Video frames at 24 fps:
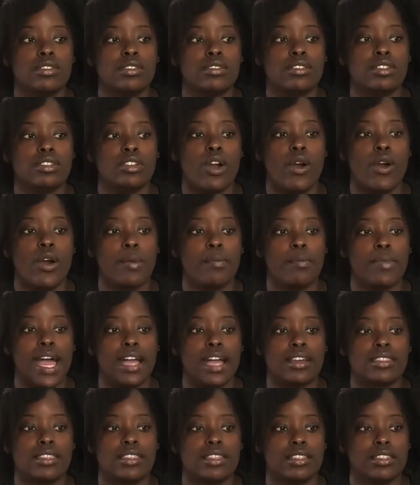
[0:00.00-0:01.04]
going back
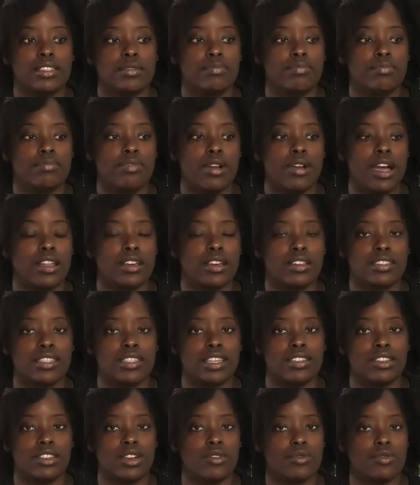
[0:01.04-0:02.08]
to products that
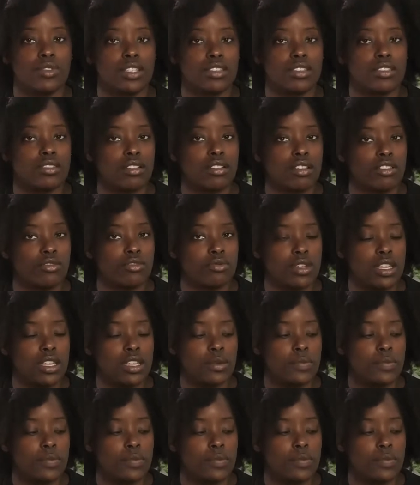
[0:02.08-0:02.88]
don't really serve me.